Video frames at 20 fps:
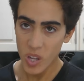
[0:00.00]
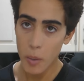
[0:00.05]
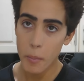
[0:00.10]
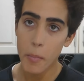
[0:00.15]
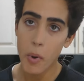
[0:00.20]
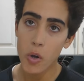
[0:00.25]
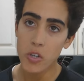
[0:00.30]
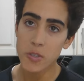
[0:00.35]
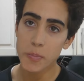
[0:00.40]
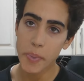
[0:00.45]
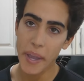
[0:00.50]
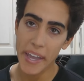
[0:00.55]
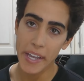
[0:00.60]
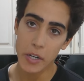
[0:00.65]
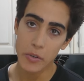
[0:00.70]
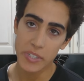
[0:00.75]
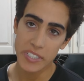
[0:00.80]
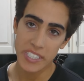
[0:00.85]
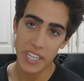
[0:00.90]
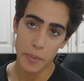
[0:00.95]
most
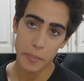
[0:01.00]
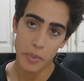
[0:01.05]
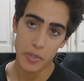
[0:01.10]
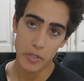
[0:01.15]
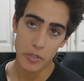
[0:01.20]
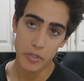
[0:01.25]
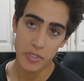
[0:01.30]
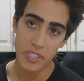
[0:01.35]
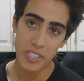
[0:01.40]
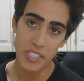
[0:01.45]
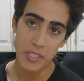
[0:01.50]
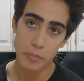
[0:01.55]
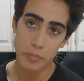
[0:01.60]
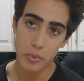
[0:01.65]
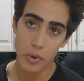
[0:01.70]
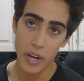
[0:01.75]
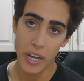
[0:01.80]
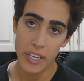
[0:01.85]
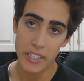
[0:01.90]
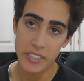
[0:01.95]
bakeries that produce these
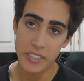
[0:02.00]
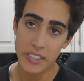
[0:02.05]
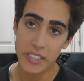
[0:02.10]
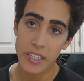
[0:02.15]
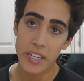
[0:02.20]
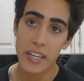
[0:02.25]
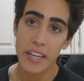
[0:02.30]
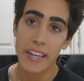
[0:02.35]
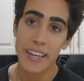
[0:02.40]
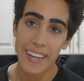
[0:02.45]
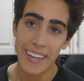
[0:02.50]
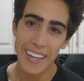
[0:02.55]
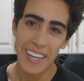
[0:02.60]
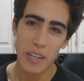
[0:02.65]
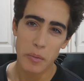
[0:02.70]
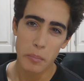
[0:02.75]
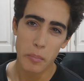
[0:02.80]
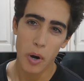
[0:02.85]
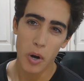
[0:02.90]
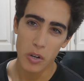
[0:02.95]
breads
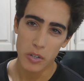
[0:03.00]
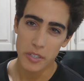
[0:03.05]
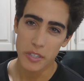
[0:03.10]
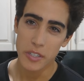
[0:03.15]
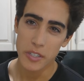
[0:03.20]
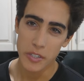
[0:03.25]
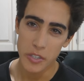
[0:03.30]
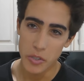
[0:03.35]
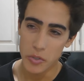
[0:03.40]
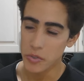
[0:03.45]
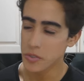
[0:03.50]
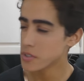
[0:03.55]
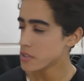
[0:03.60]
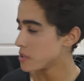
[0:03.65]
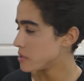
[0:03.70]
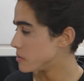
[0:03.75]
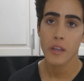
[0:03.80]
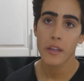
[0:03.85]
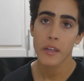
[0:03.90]
in bulk use.